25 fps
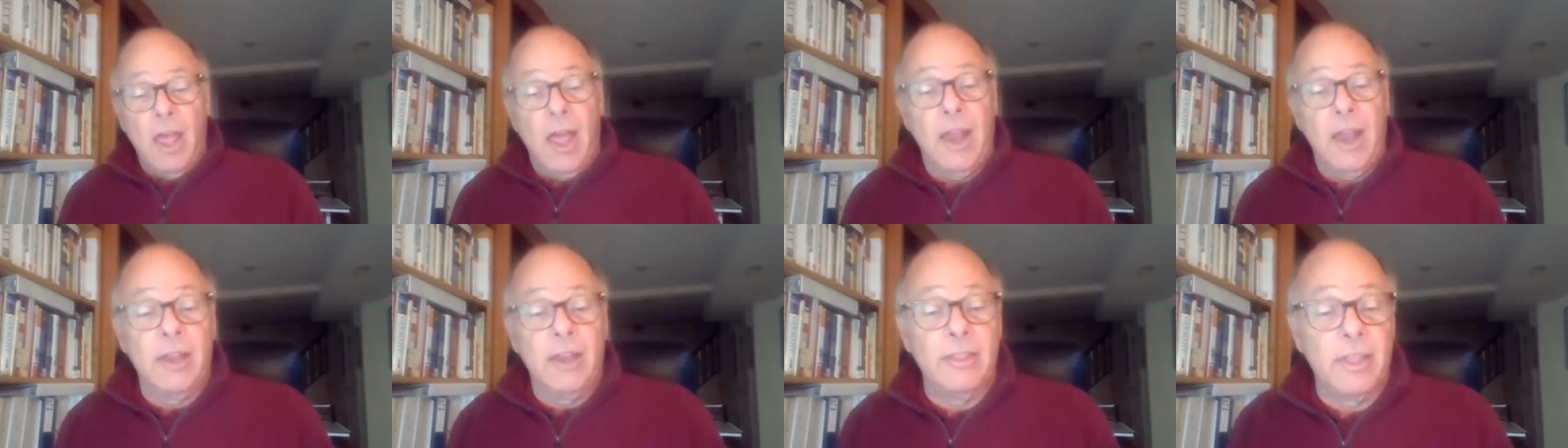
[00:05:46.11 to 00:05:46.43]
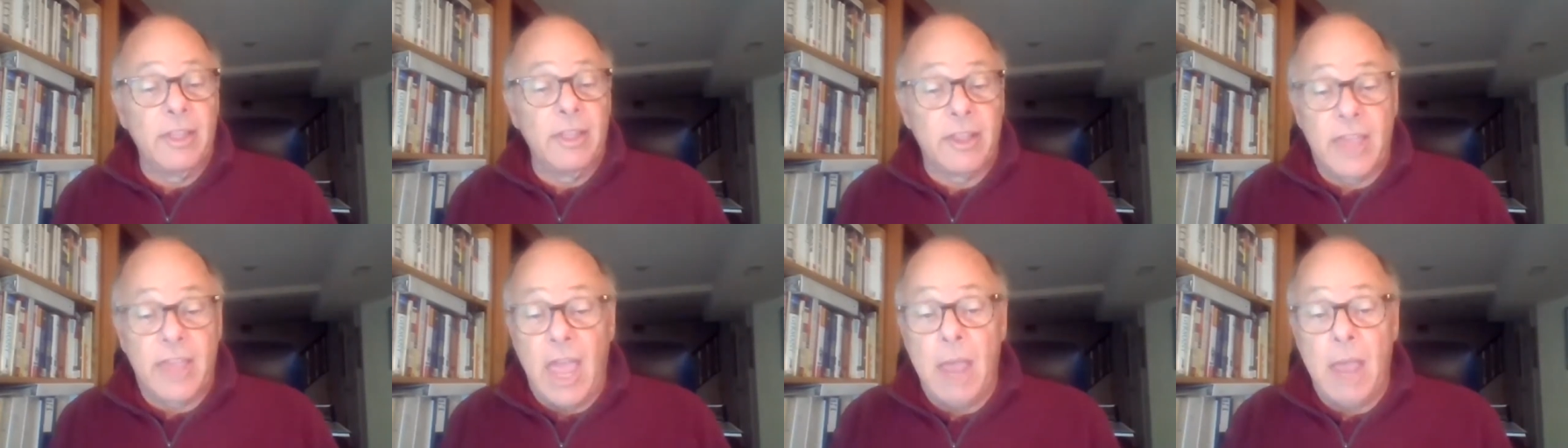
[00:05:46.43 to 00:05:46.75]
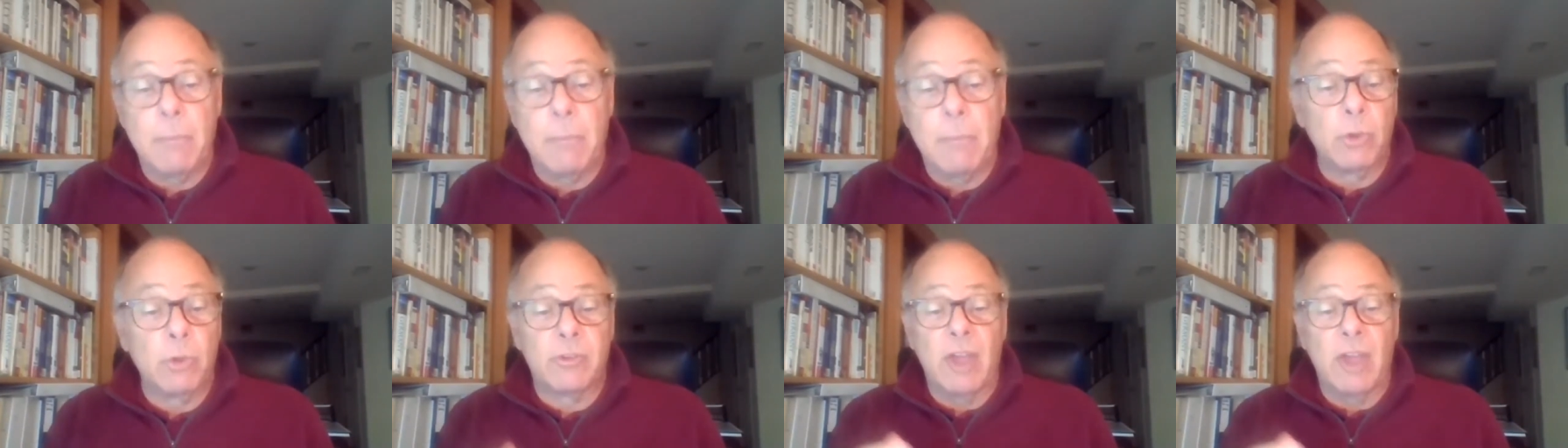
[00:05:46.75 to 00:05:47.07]
and the
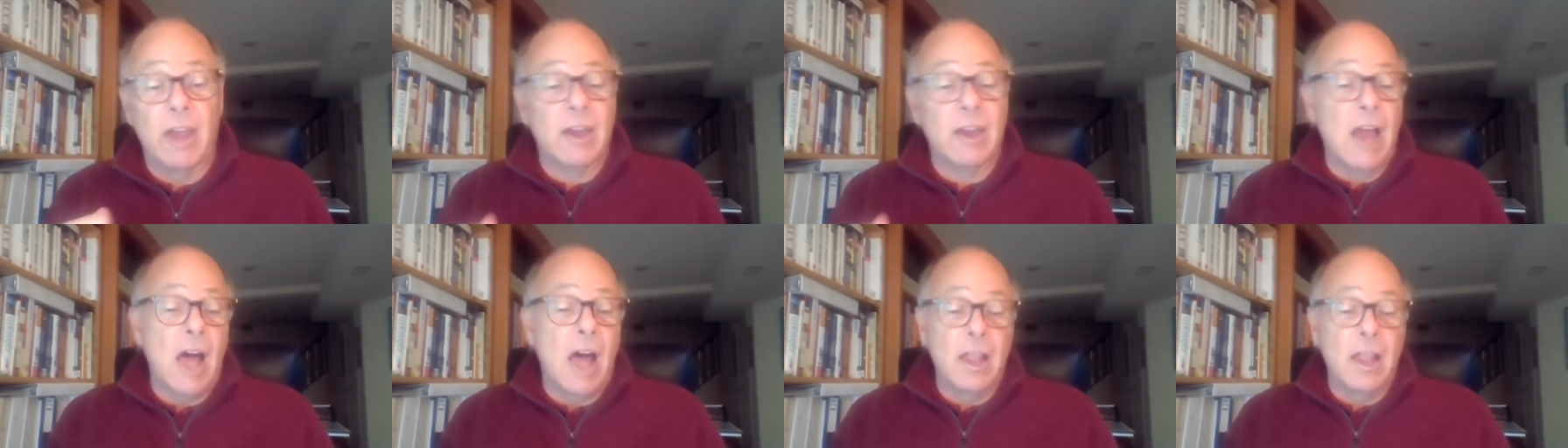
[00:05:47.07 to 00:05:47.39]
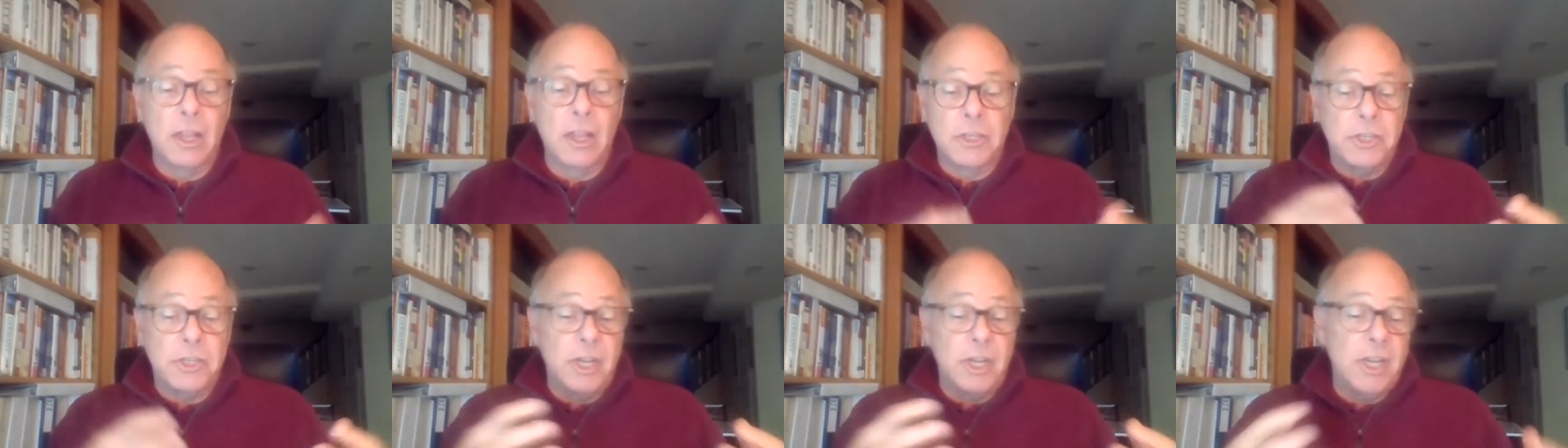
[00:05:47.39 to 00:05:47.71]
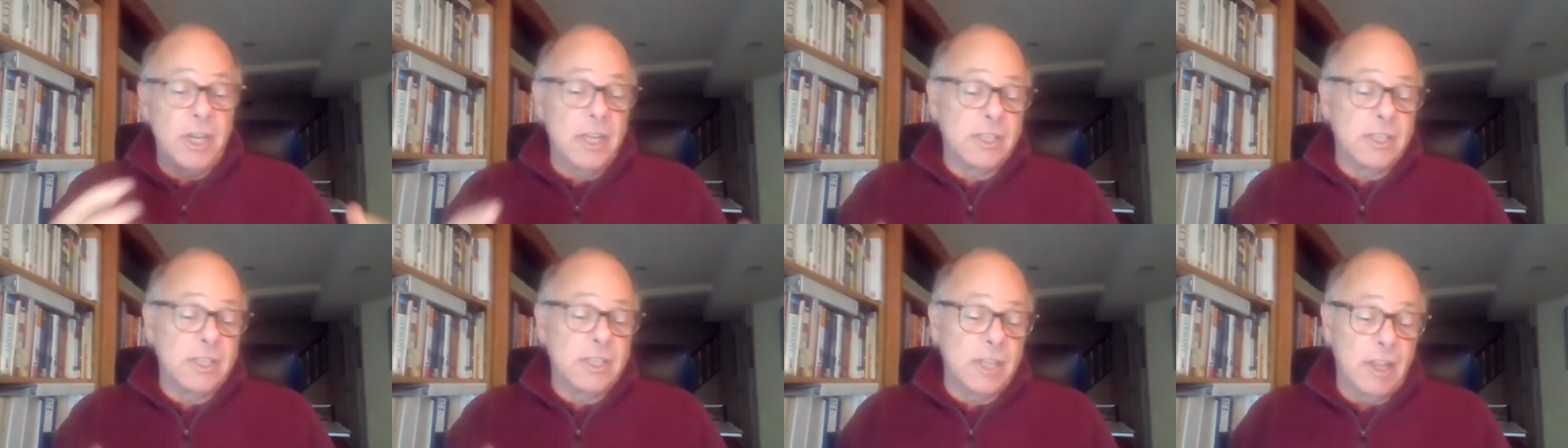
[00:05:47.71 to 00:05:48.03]
cable
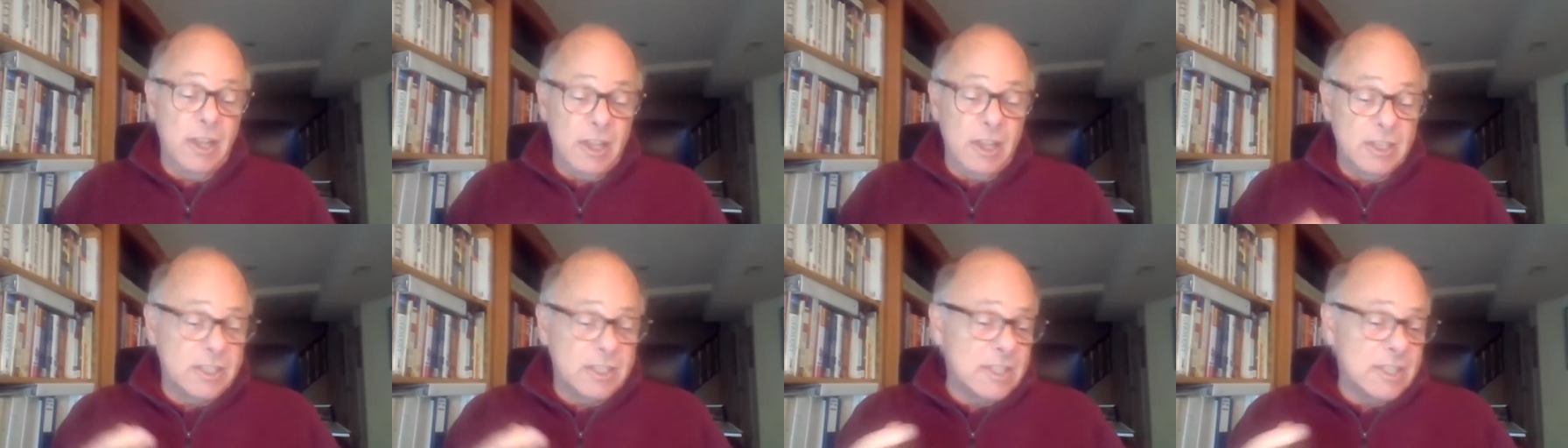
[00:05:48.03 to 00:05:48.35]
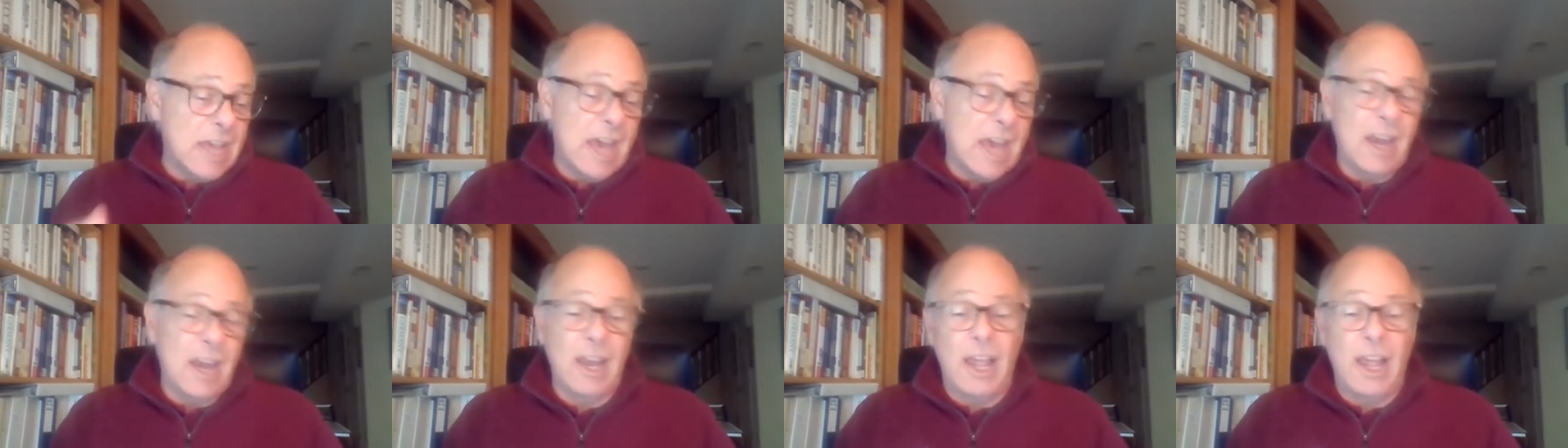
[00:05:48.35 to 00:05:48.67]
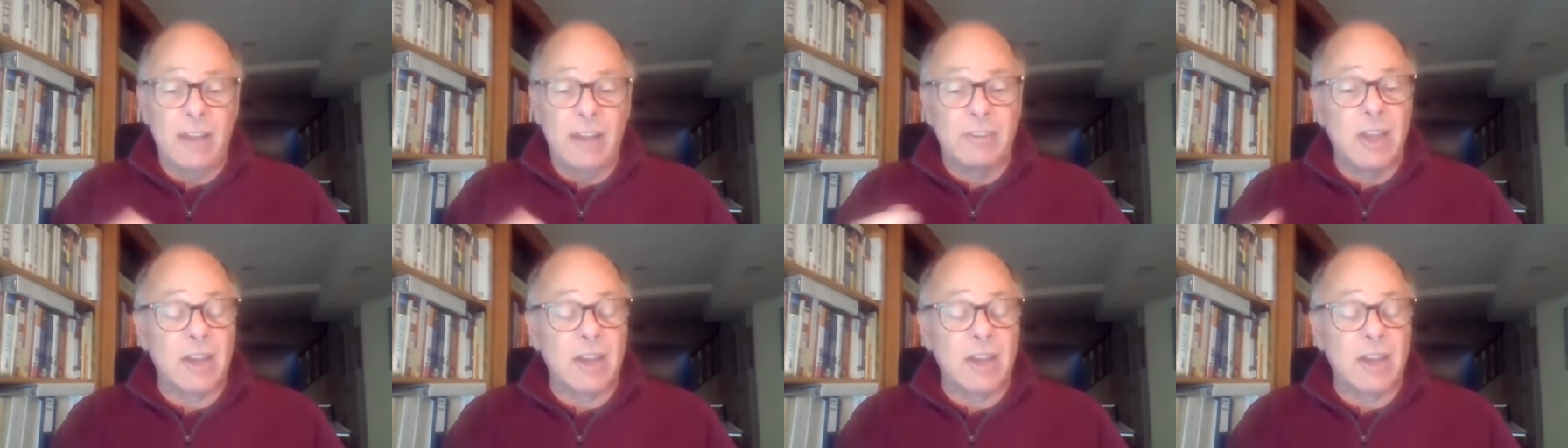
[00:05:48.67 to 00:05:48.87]
technologies and the satellite